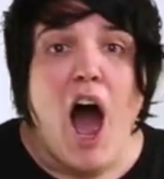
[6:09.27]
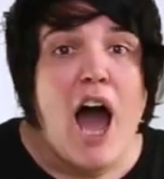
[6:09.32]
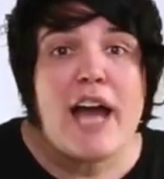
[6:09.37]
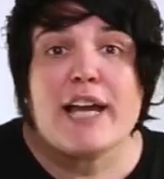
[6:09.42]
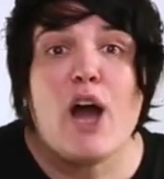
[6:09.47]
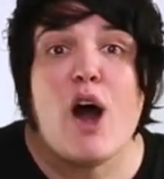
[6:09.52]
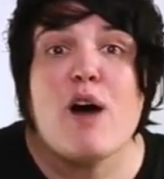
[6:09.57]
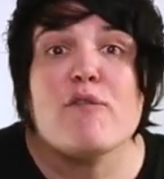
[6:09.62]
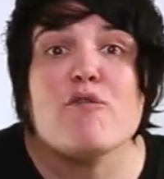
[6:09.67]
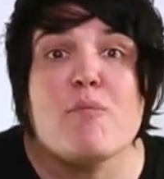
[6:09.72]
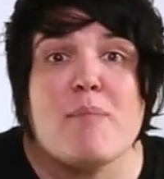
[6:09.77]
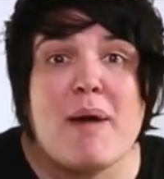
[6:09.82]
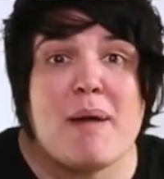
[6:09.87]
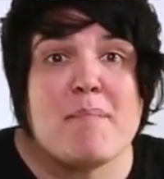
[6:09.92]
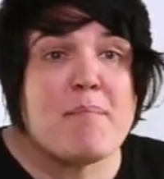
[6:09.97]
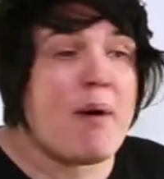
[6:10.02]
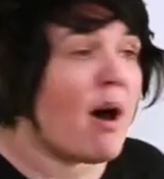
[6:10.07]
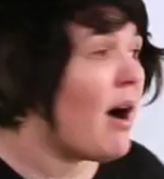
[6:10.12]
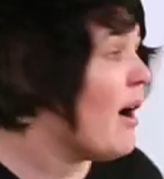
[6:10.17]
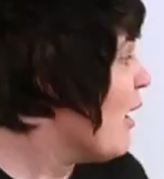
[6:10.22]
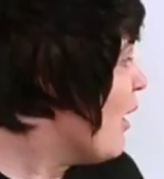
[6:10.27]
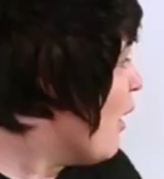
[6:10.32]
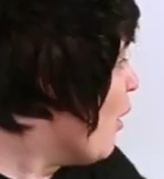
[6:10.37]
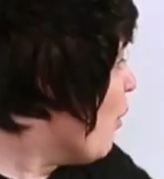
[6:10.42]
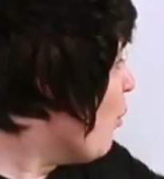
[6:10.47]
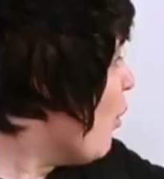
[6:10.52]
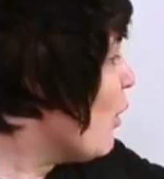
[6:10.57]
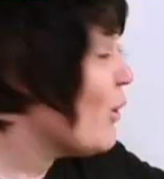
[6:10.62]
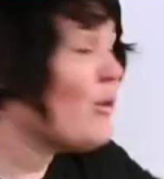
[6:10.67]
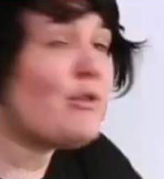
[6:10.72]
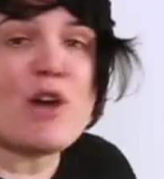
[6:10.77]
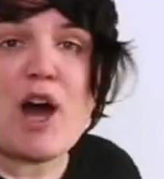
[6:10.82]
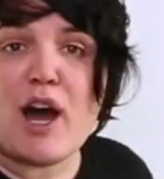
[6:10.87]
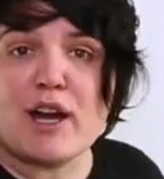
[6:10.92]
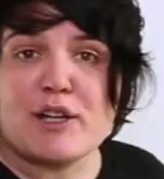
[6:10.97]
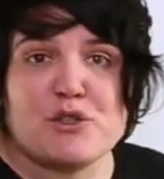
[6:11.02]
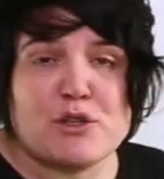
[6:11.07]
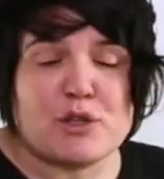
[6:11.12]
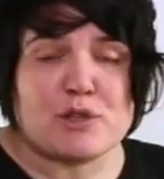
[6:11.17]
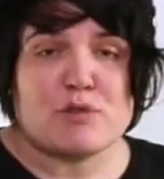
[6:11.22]
I can't remember what
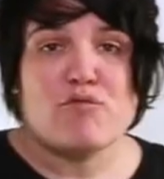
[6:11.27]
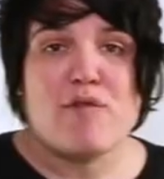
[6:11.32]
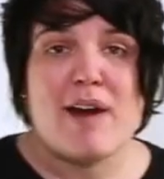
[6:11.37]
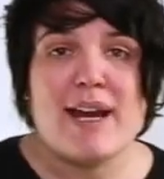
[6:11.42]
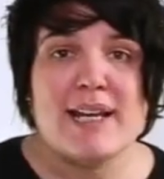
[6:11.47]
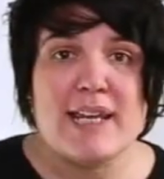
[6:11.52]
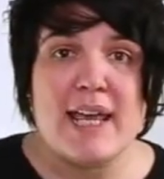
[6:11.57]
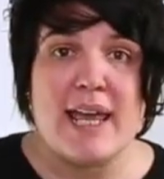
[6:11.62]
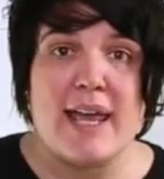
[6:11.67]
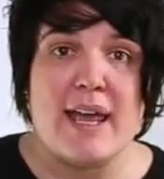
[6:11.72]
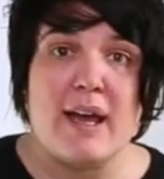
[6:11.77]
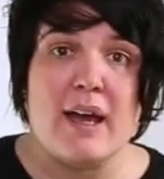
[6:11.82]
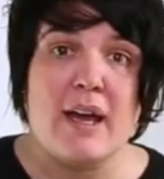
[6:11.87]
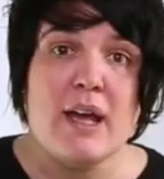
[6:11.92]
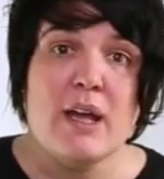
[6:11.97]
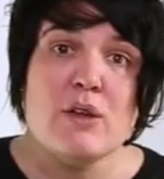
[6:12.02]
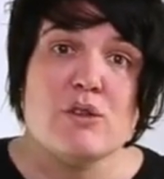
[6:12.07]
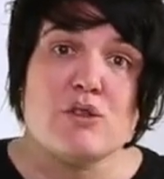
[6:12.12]
I just read here,